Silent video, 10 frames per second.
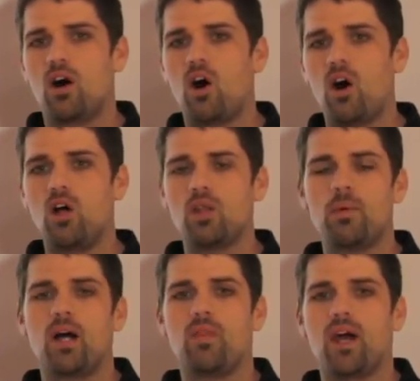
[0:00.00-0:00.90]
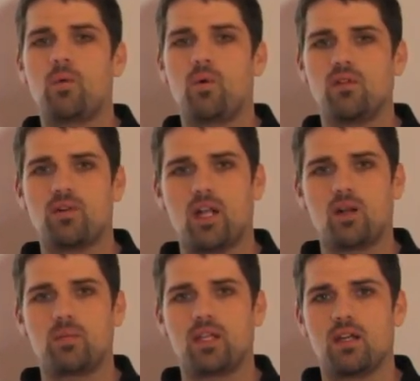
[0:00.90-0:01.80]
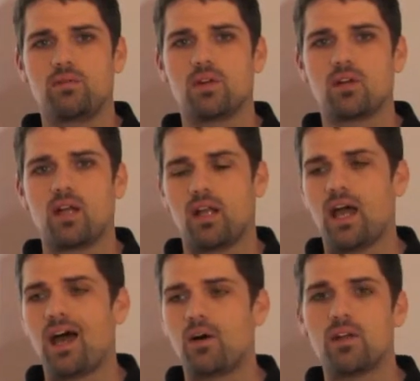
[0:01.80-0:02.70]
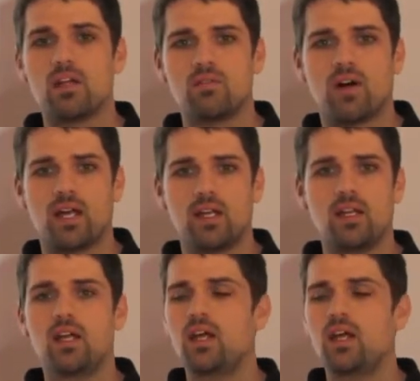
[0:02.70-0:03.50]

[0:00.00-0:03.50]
all about that one vital behavior and how to invite